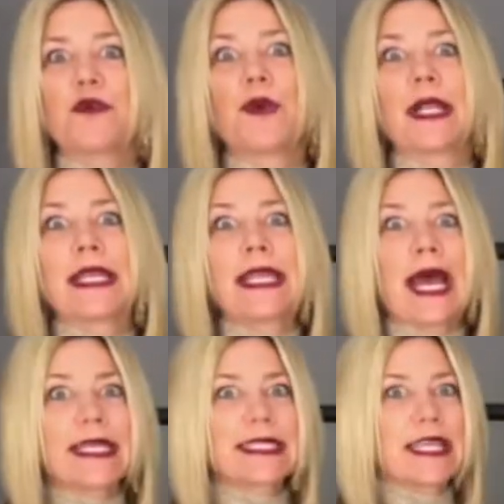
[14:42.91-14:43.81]
or
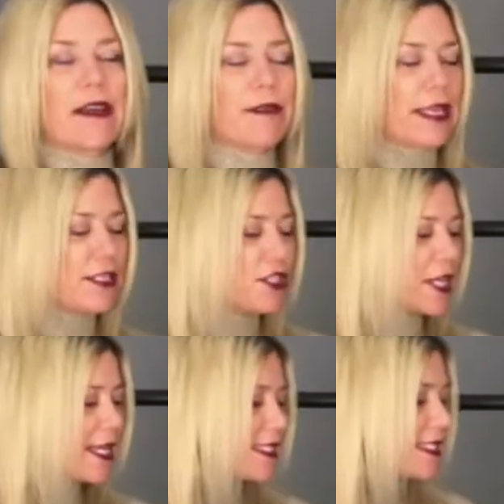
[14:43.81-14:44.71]
not selvage
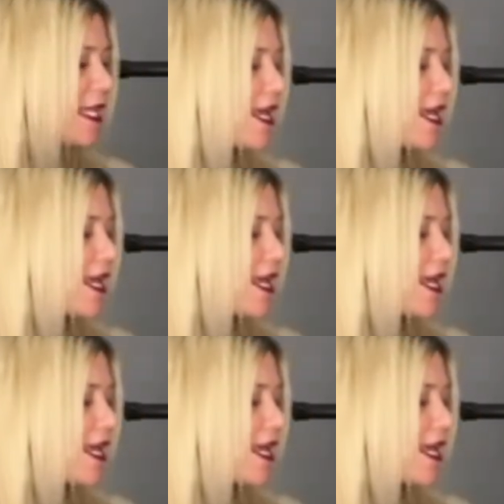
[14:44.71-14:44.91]
is,